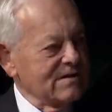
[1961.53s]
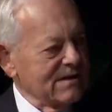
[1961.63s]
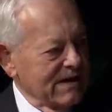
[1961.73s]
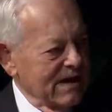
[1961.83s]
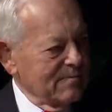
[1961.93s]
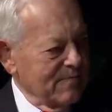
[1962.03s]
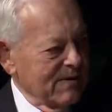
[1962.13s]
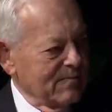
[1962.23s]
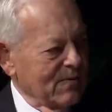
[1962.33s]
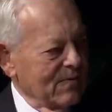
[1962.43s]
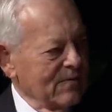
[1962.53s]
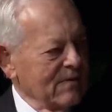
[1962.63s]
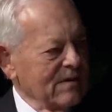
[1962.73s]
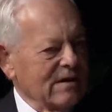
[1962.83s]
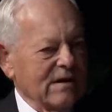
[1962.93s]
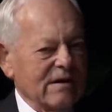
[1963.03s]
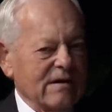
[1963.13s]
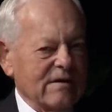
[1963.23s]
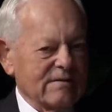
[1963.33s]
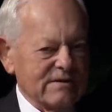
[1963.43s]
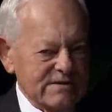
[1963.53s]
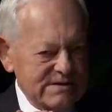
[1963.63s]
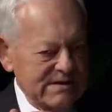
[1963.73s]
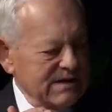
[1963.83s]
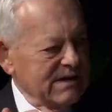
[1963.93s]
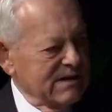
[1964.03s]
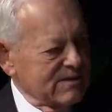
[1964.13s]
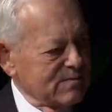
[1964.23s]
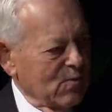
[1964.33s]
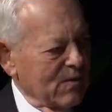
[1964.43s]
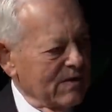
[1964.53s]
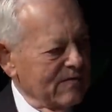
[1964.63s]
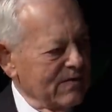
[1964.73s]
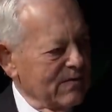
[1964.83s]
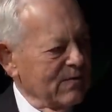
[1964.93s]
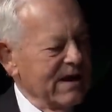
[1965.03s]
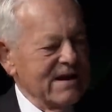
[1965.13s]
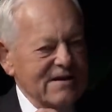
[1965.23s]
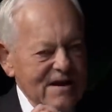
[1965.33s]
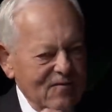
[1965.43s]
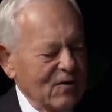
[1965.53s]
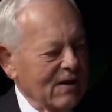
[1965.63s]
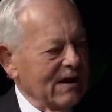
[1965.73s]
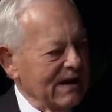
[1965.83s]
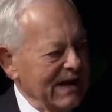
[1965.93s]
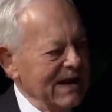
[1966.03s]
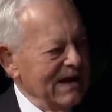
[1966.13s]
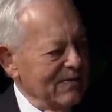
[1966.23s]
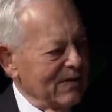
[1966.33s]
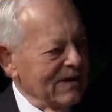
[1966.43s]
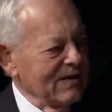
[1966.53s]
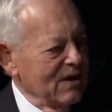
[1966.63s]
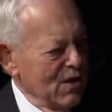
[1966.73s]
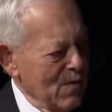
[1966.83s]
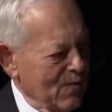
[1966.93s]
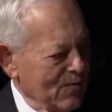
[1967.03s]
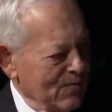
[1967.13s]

to get people uh, to see his point of view. He never let anything go.